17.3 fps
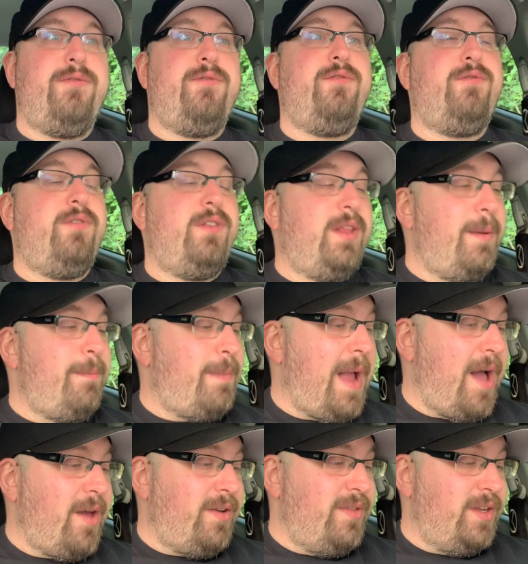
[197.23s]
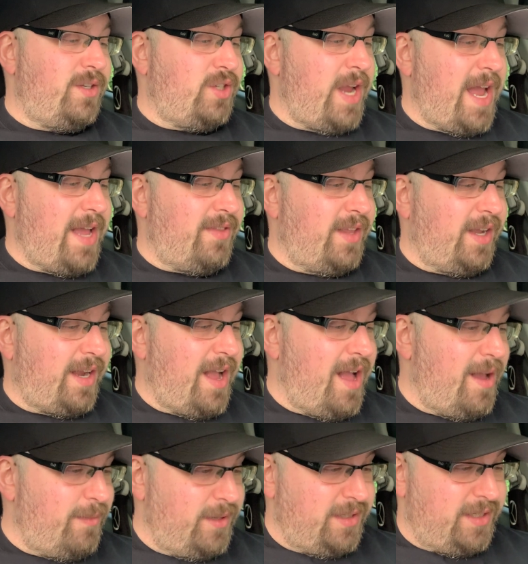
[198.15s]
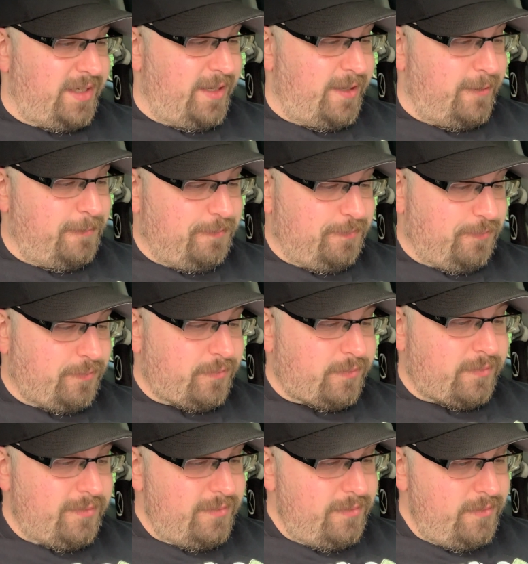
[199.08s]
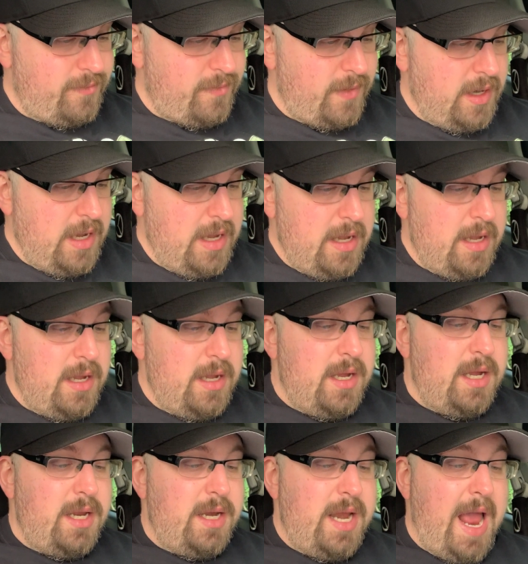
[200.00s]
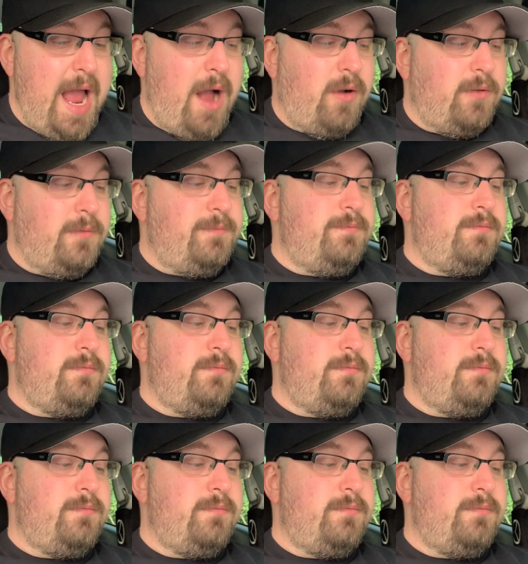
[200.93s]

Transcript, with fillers: flip out in the chat and the comments here. Now,